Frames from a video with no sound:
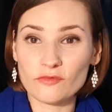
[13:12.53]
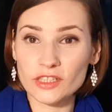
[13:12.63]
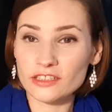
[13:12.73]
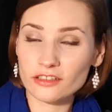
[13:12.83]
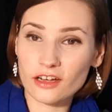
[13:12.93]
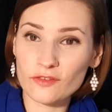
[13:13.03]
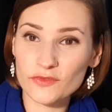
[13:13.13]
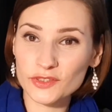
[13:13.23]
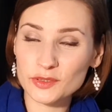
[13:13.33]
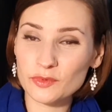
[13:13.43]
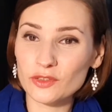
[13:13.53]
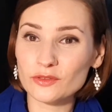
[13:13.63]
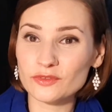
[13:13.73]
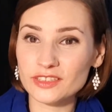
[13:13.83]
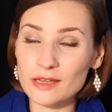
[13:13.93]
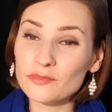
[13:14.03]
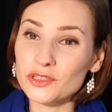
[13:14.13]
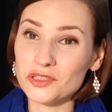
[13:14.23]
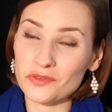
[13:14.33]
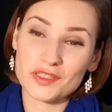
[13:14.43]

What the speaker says: in a comfortable temperature.